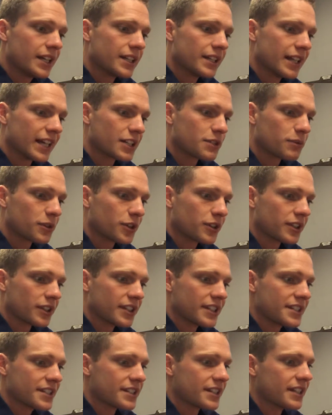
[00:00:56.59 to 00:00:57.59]
Next one on the
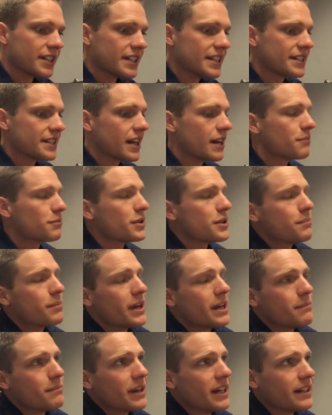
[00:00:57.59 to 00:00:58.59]
list is the Nissan
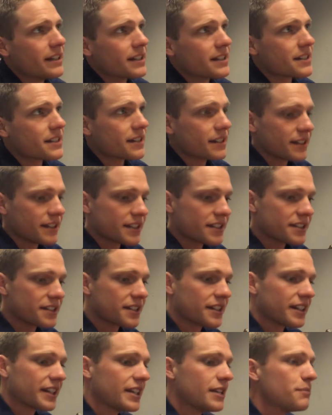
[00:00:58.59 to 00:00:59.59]
Prepaid Maintenance. This is
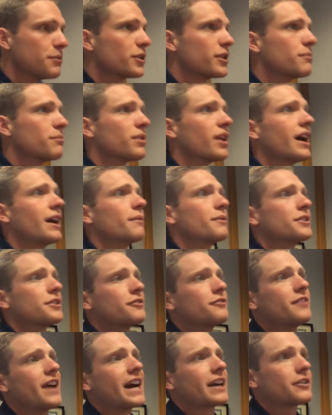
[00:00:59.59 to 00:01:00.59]
going to keep you compliant with your
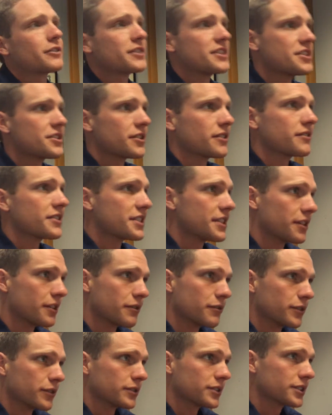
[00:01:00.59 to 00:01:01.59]
factory service
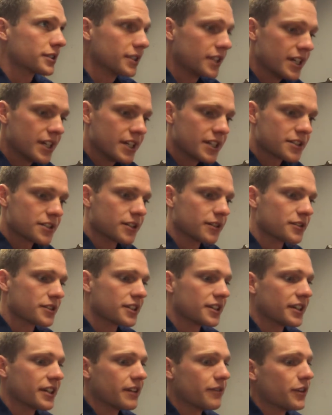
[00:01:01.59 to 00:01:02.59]
intervals. So it's
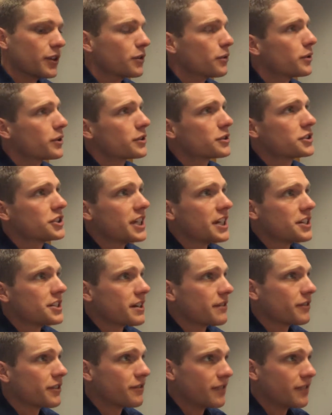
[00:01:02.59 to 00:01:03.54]
going to give you an oil change every